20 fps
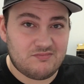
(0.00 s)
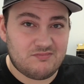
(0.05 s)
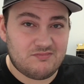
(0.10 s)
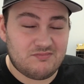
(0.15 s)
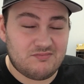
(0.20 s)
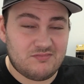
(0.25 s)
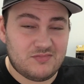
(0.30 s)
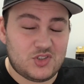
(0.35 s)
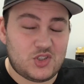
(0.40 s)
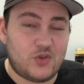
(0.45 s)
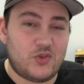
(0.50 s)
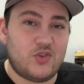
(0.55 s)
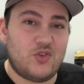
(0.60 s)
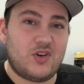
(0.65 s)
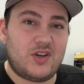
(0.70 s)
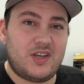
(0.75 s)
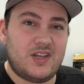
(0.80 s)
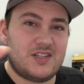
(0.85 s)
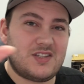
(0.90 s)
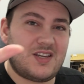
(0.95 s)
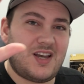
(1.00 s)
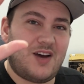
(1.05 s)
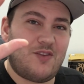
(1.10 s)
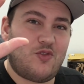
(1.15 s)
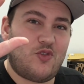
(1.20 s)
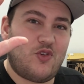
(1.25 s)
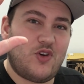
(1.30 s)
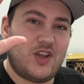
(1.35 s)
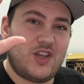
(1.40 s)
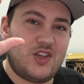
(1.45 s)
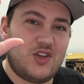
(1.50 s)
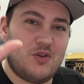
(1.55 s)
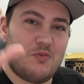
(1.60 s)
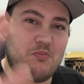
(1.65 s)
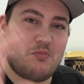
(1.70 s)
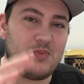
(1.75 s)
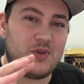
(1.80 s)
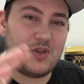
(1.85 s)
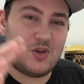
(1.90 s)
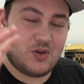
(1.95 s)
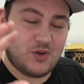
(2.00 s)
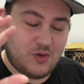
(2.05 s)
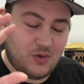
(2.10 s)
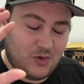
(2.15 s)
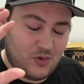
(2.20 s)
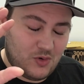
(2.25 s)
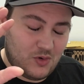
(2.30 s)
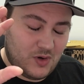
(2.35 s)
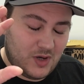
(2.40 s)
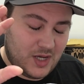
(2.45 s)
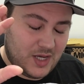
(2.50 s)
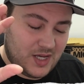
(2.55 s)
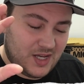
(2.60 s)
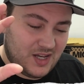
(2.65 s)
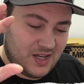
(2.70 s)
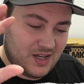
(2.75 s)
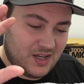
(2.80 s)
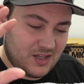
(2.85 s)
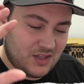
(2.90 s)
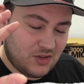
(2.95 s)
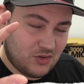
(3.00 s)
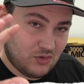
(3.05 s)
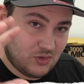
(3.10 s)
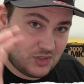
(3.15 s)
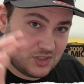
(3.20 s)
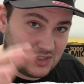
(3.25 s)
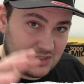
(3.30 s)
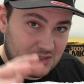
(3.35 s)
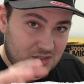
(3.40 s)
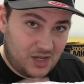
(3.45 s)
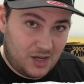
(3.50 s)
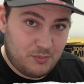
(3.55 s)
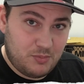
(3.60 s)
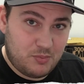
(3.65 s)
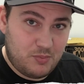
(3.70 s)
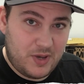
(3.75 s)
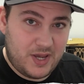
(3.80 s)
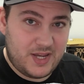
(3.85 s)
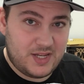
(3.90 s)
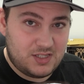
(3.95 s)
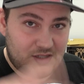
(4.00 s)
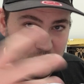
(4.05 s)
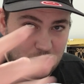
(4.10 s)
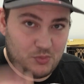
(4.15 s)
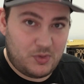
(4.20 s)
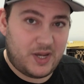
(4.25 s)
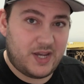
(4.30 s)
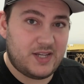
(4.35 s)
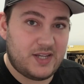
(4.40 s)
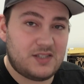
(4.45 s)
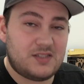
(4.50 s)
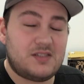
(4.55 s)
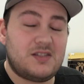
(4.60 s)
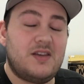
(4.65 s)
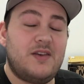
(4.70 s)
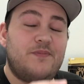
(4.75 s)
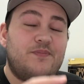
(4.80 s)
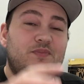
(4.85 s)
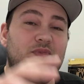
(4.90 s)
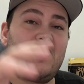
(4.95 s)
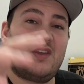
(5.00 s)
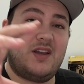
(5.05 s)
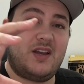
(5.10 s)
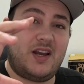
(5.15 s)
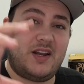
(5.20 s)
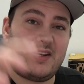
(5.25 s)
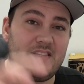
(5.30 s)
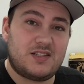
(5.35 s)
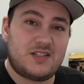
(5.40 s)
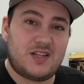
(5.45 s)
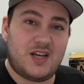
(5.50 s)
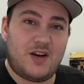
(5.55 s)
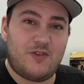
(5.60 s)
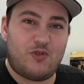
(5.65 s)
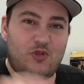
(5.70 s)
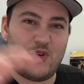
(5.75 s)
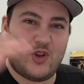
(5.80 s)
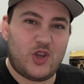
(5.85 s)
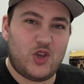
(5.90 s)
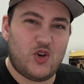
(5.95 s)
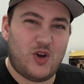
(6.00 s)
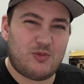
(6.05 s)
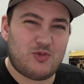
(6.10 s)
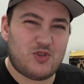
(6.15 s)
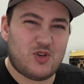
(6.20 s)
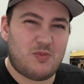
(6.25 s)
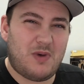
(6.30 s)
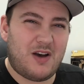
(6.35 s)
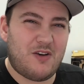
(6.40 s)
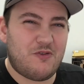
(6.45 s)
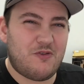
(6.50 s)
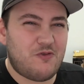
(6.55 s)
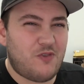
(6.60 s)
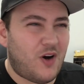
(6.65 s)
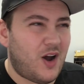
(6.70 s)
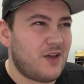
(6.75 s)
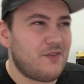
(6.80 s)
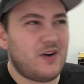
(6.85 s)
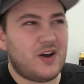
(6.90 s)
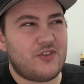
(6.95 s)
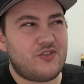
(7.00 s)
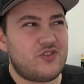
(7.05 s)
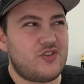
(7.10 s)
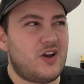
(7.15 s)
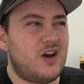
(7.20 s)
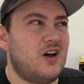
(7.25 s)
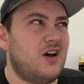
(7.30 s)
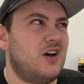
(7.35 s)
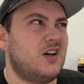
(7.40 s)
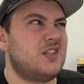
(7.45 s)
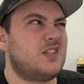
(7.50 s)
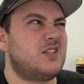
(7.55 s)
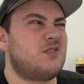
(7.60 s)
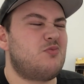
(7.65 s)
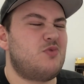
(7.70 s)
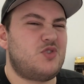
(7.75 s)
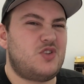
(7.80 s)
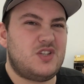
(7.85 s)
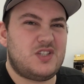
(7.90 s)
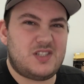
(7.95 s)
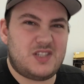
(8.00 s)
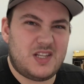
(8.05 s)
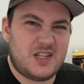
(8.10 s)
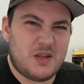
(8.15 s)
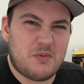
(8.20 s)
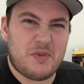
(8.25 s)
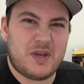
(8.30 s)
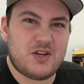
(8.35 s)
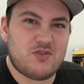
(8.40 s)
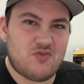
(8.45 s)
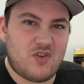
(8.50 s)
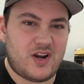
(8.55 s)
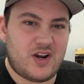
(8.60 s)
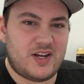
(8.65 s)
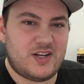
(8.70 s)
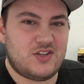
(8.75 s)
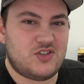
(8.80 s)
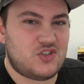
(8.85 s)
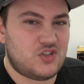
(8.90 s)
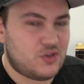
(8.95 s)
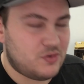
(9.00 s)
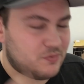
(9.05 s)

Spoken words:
So it's covering your sub bass, your bass, and it's covering you up to about 500 Hertz, which is in the mid range.